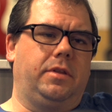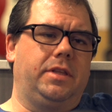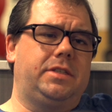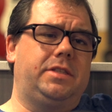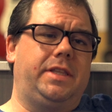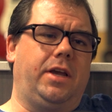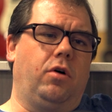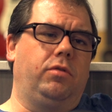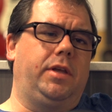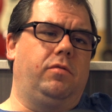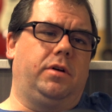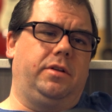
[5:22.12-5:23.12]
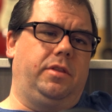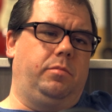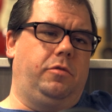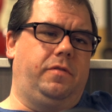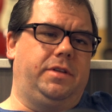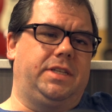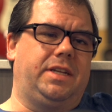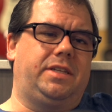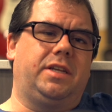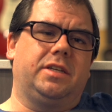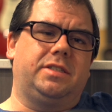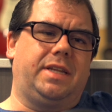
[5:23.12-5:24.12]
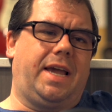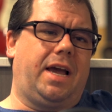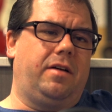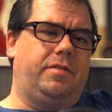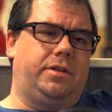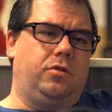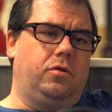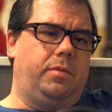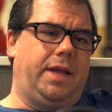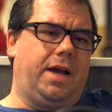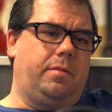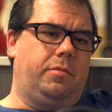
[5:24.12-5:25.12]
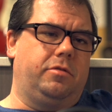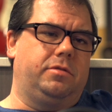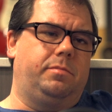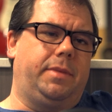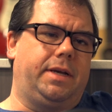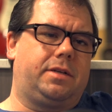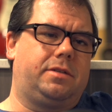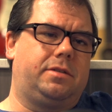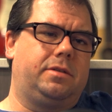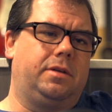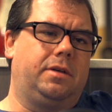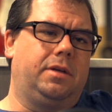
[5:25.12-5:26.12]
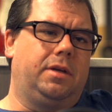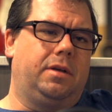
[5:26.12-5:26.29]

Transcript: Now, this is the only one of the movies that doesn't have a Dolby Atmos mix,